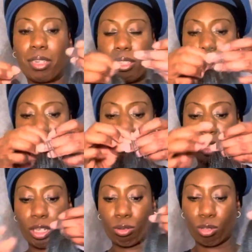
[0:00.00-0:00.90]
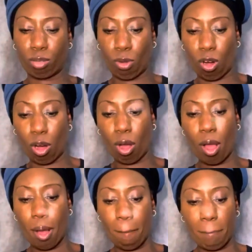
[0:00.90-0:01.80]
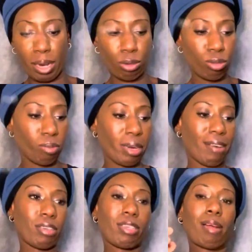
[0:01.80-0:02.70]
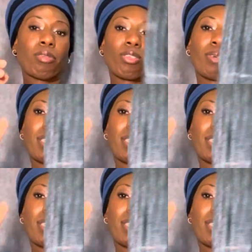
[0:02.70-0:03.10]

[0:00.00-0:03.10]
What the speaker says: This is three little small bundles or whatever. So, I'm just going to